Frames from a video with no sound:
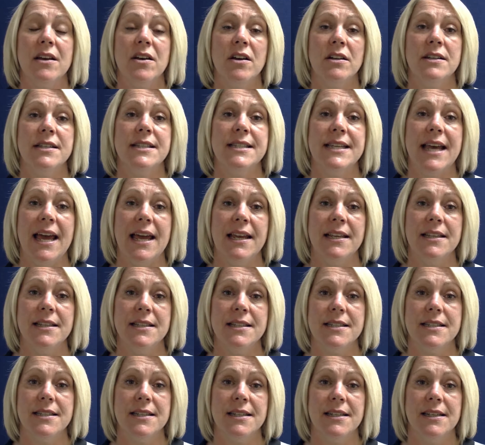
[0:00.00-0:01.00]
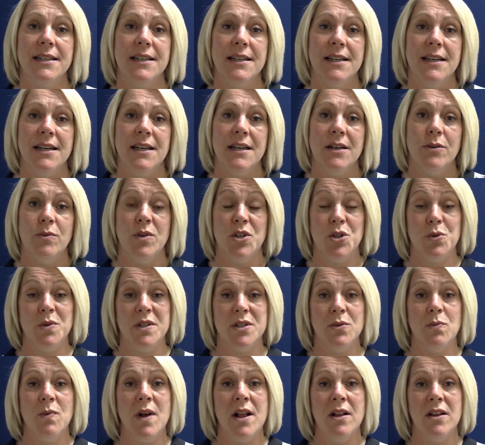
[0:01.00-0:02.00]
content, which
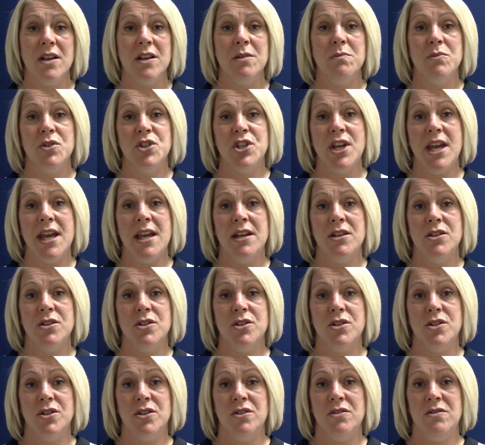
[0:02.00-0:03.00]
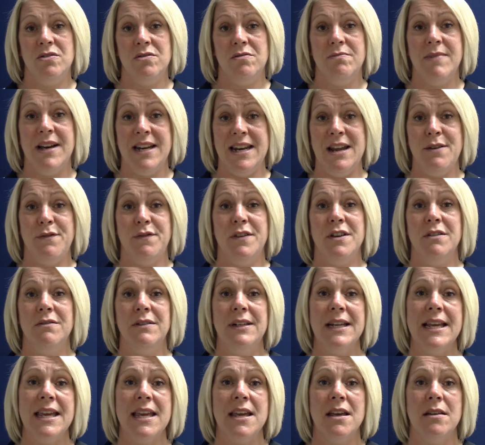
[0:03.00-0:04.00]
was a welcome change to my nephew
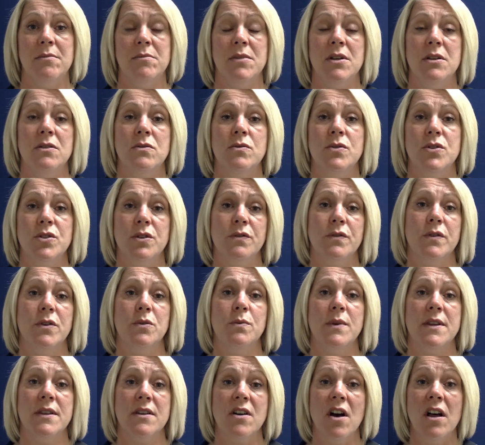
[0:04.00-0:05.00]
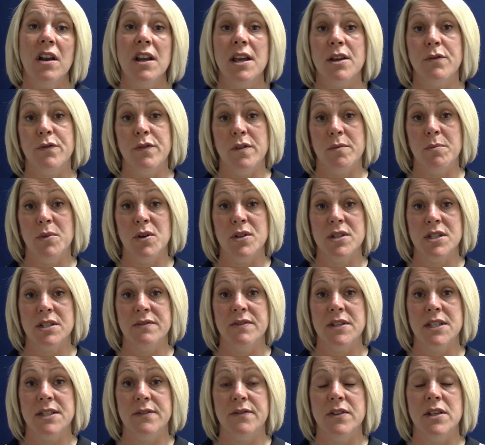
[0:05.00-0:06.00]
Liam, who suffered with colic for most
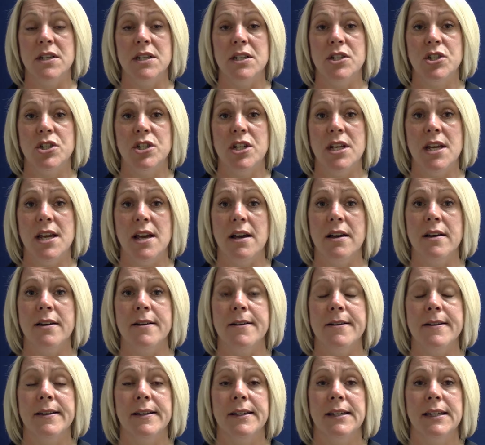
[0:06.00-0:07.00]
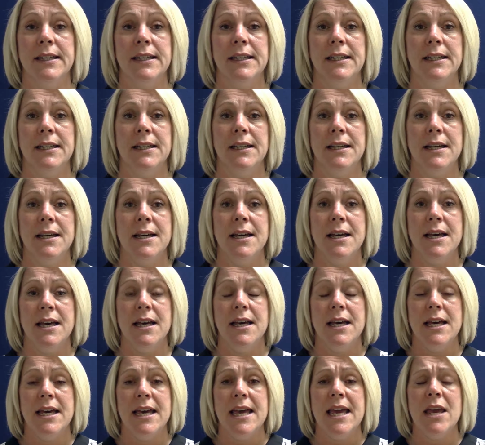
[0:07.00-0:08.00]
of his first year.
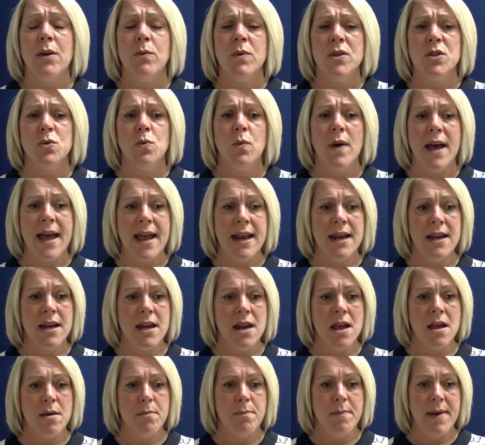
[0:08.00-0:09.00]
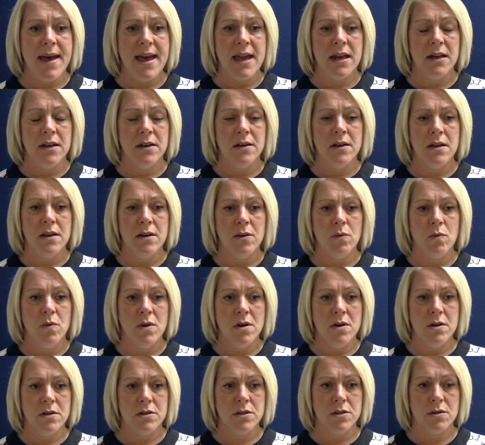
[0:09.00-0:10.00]
It was when Ben
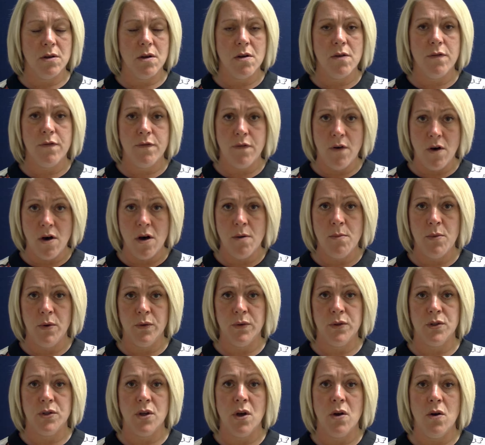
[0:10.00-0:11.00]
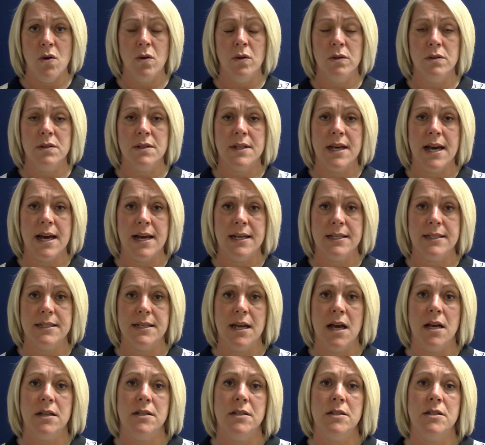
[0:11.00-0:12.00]
was 4 months old that I
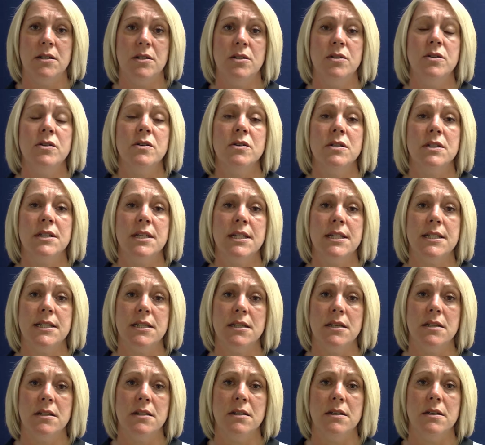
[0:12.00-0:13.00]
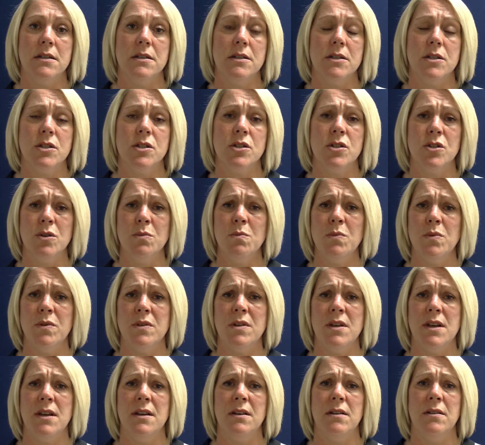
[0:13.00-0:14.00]
started to notice that
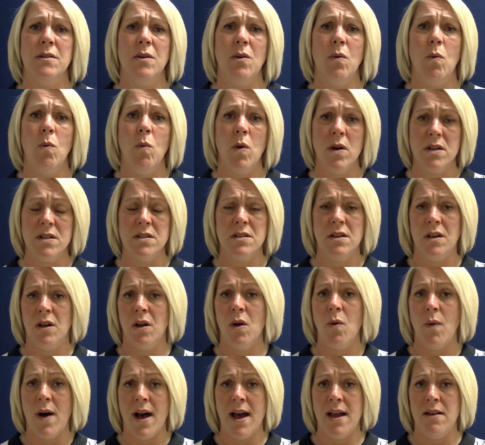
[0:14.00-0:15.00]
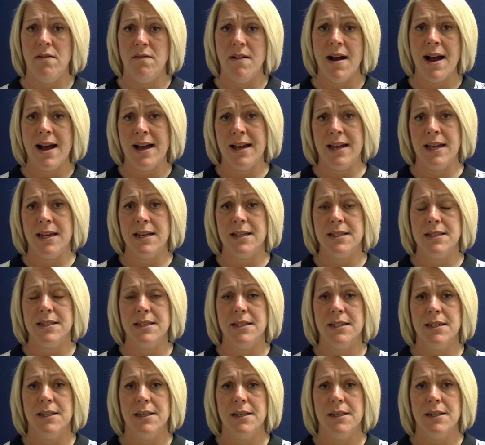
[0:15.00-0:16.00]
something wasn't quite right.
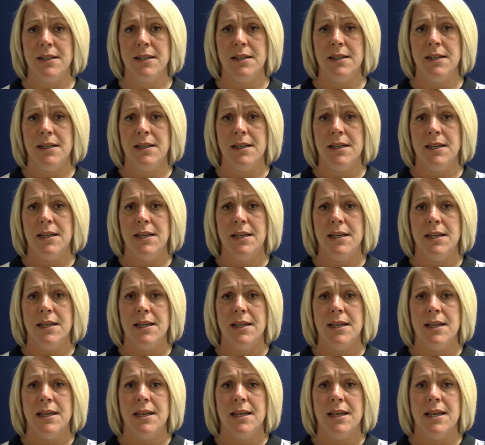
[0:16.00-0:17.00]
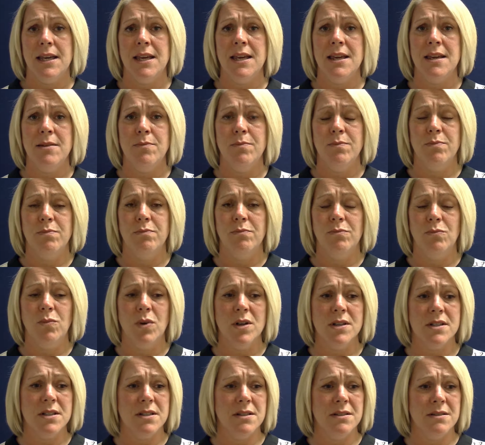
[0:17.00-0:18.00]
He
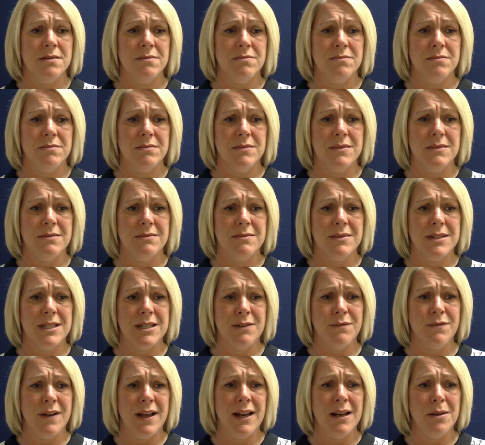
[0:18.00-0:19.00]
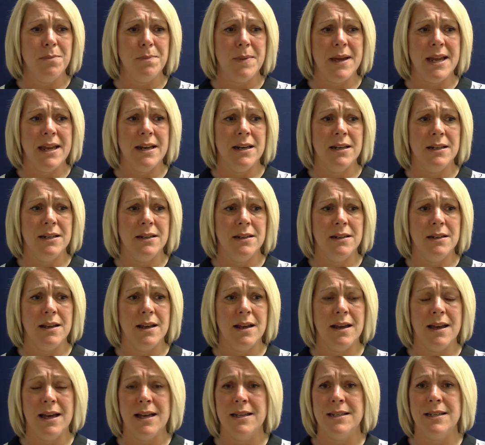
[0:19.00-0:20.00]
wasn't developing,
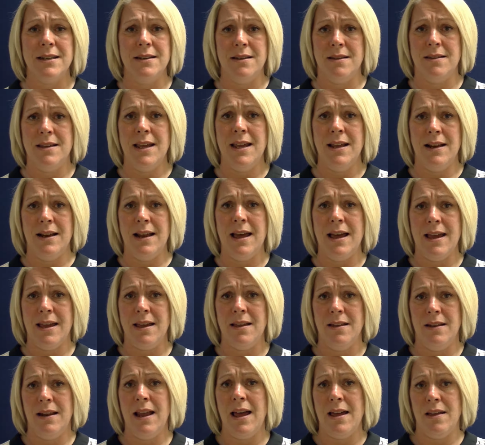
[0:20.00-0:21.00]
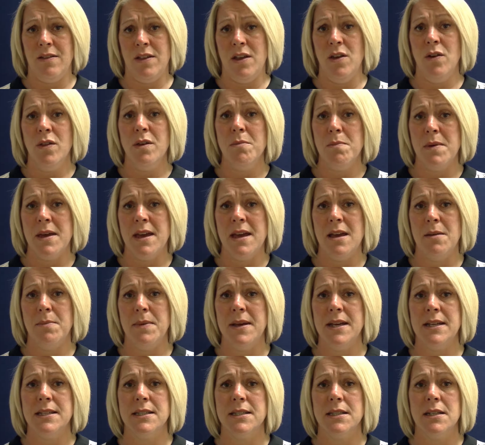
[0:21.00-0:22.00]
I didn't think, like the other
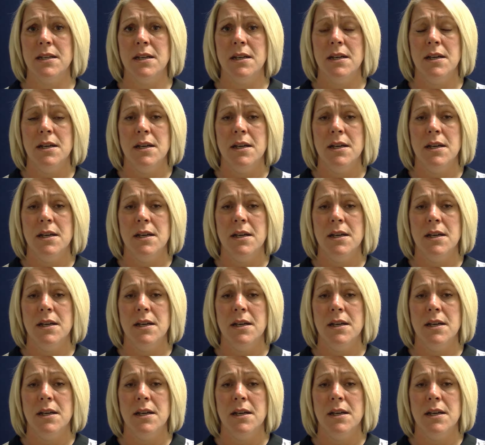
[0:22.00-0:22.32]
babies.